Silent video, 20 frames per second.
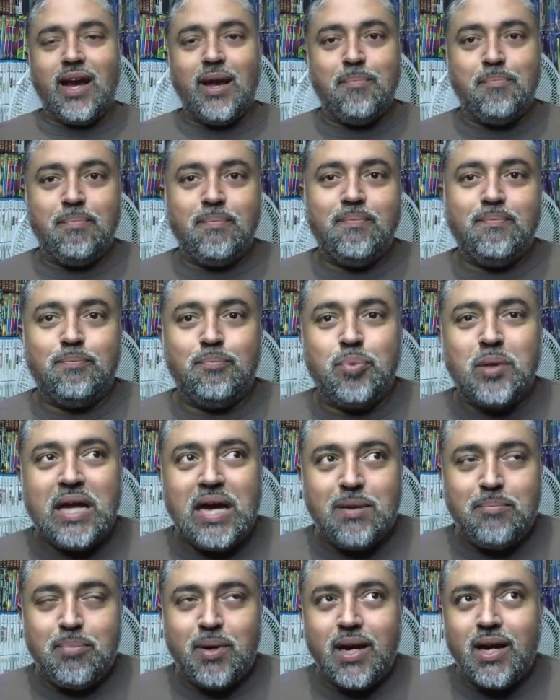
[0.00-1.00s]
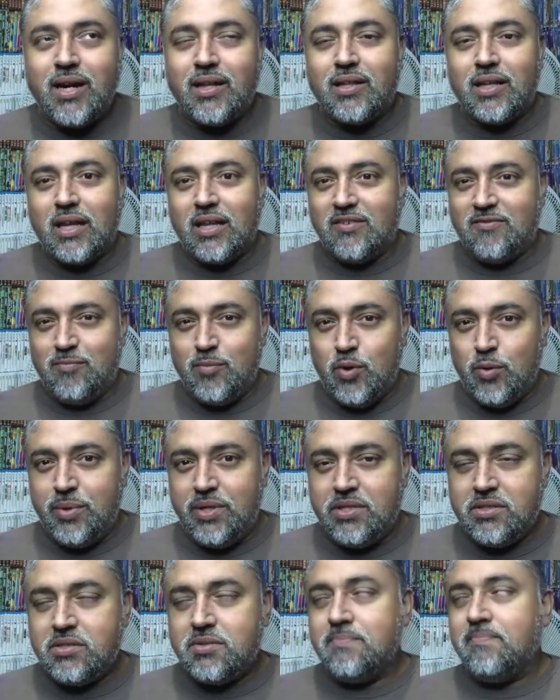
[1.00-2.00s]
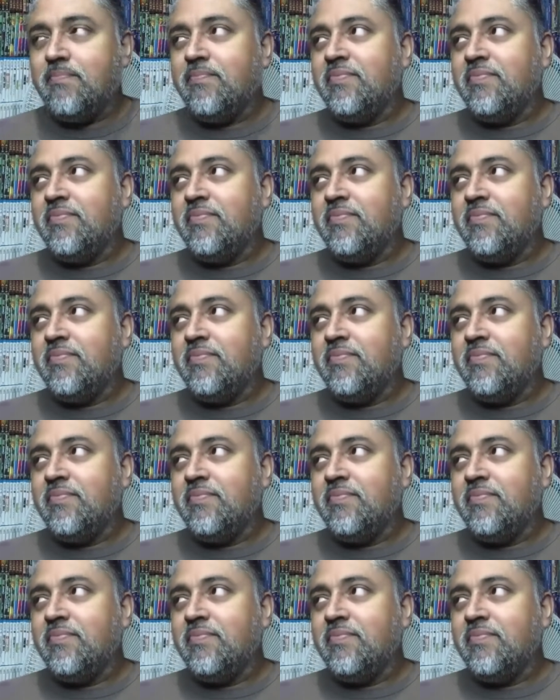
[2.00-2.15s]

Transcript: I blind buy a lot of movies.